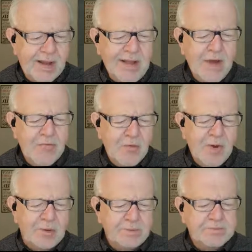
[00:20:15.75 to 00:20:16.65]
Yeah, for
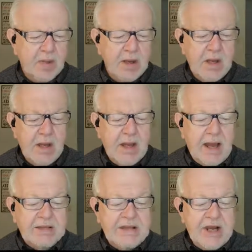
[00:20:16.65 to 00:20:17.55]
real.
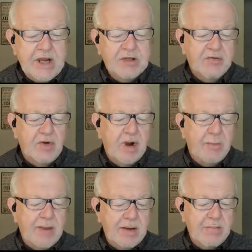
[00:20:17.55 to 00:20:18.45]
A teenager in Florida
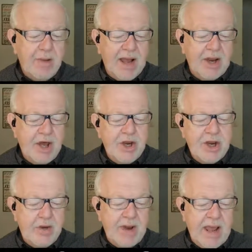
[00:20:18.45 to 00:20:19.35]
bitten by an unknown